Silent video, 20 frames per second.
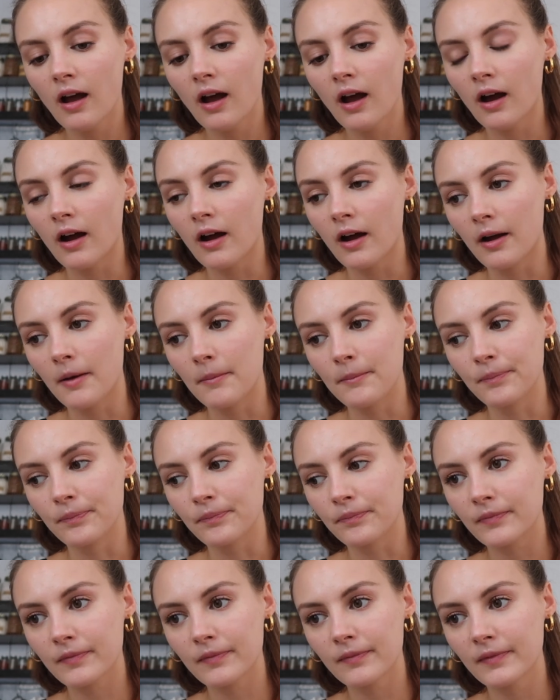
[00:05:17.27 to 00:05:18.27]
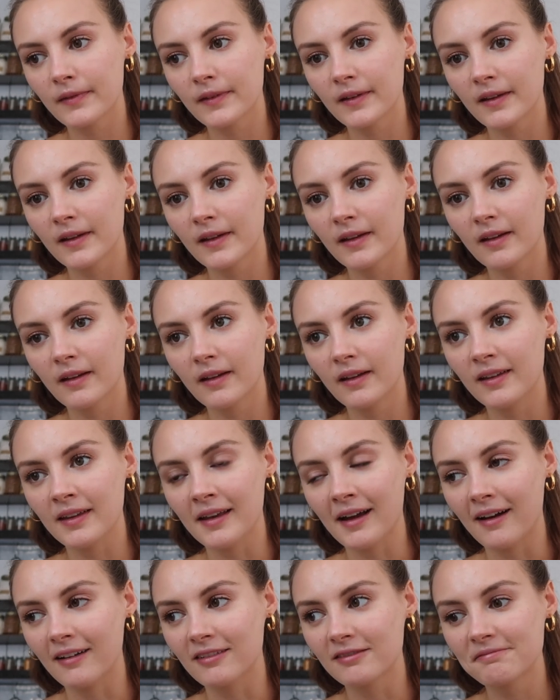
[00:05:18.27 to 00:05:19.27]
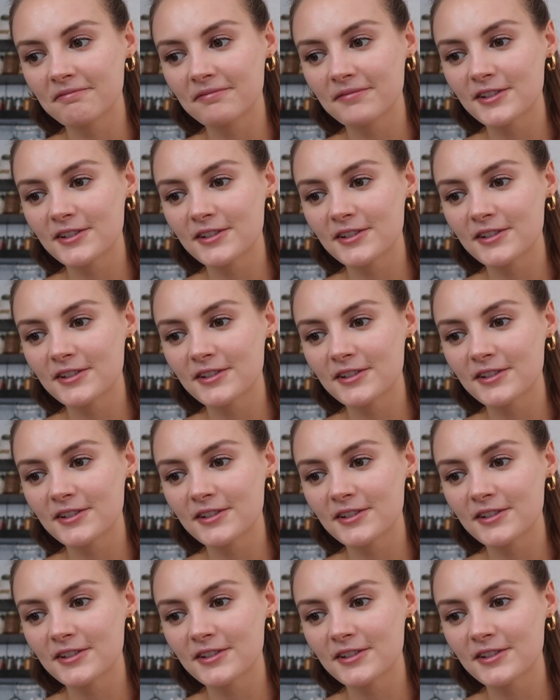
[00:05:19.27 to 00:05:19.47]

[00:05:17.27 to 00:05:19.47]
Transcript: Yeah,